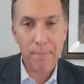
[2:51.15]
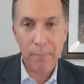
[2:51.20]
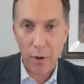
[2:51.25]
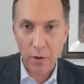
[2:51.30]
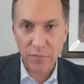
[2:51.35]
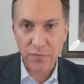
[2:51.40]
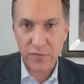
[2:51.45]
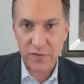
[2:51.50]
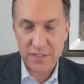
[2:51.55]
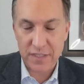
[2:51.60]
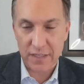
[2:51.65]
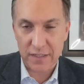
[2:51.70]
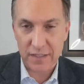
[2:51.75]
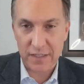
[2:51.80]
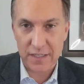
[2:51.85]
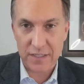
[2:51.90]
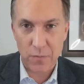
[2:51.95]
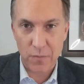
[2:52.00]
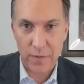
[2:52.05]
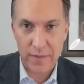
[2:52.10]
both
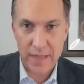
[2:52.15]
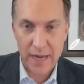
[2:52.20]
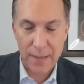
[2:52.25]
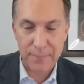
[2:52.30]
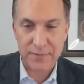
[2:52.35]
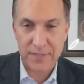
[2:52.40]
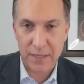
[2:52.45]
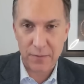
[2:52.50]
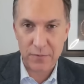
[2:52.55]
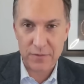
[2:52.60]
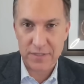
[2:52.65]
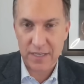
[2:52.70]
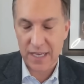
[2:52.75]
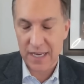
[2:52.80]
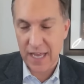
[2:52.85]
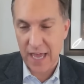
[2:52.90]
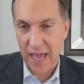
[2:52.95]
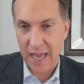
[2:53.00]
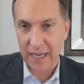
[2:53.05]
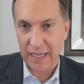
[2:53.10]
facilities, the one that Epstein was
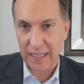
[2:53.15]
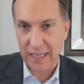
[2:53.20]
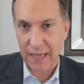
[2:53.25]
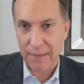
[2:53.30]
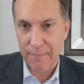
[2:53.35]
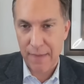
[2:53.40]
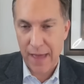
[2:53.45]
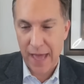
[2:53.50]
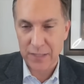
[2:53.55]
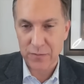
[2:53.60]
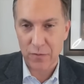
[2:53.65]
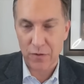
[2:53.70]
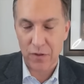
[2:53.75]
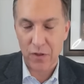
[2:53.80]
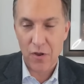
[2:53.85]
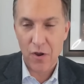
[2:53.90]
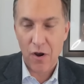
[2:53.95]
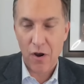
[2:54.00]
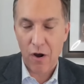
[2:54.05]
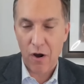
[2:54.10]
in and Ghislaine Maxwell,